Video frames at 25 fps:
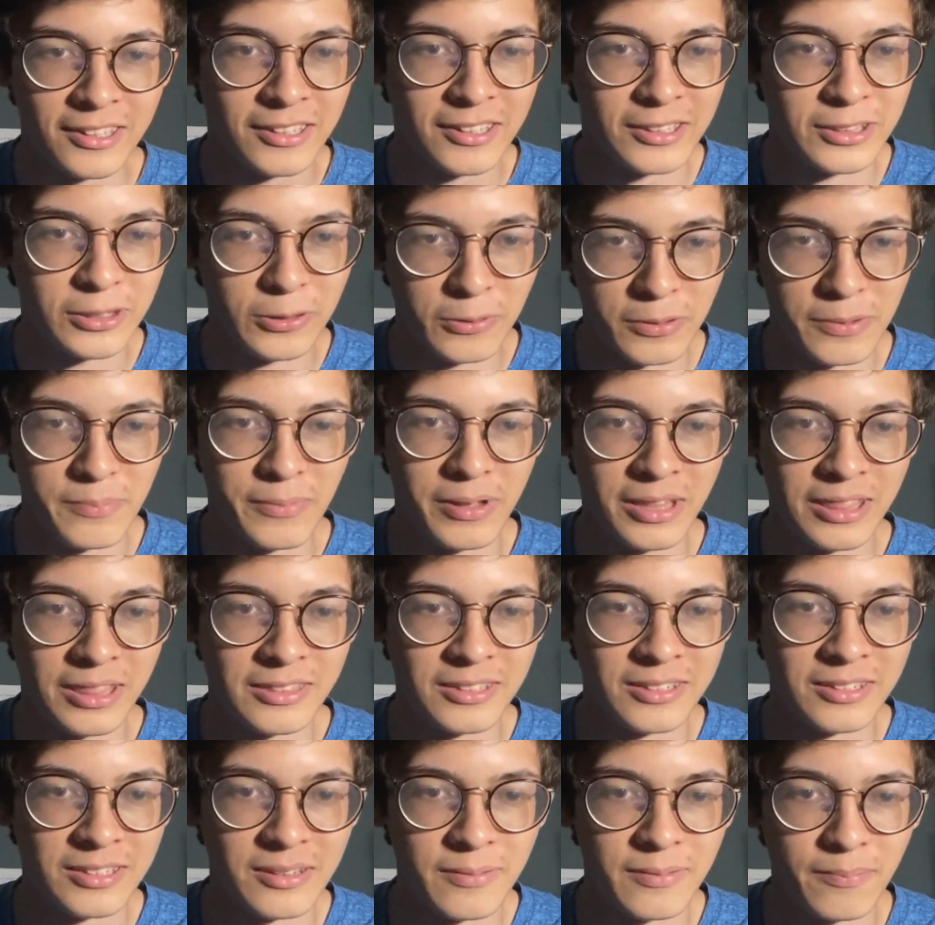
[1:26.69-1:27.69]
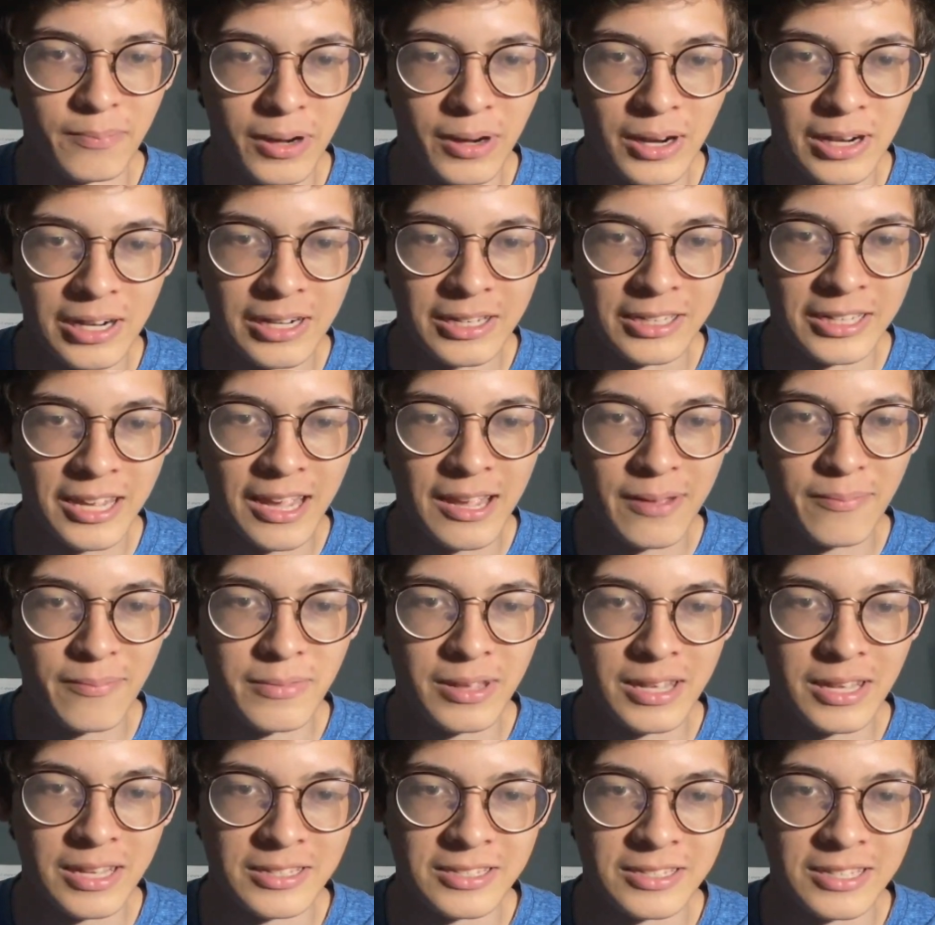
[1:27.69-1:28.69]
Dortmund Bayern game
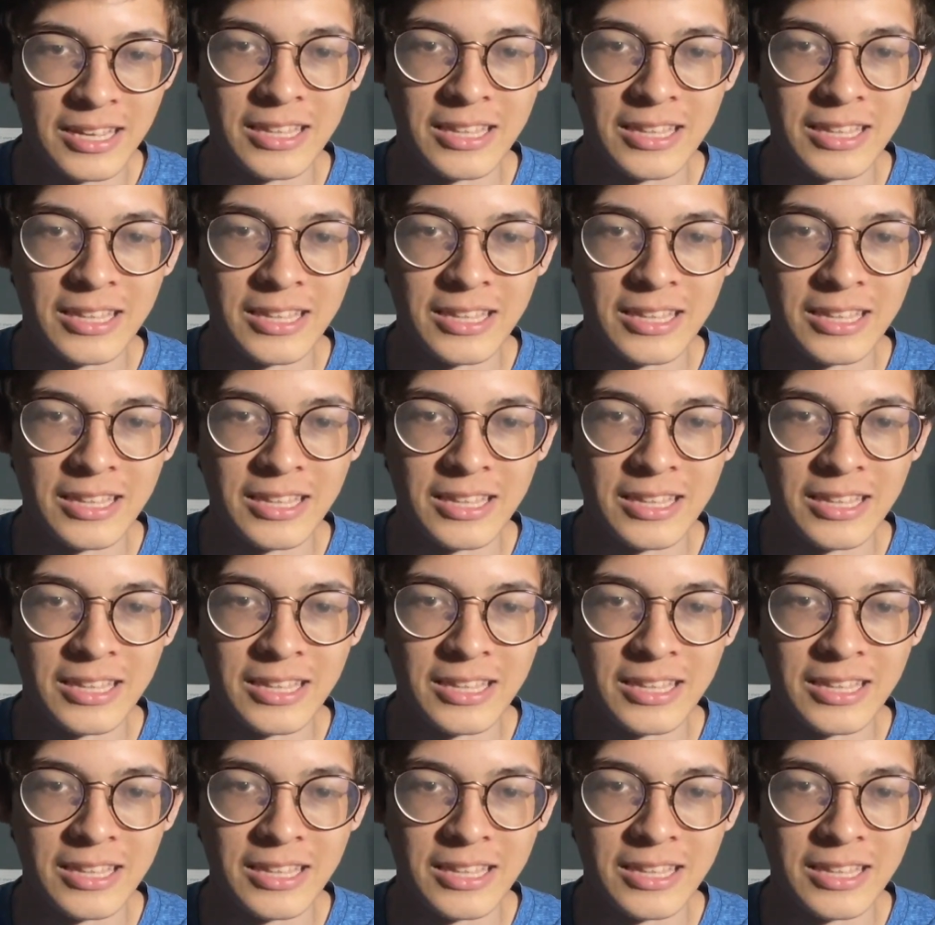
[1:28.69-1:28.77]
is.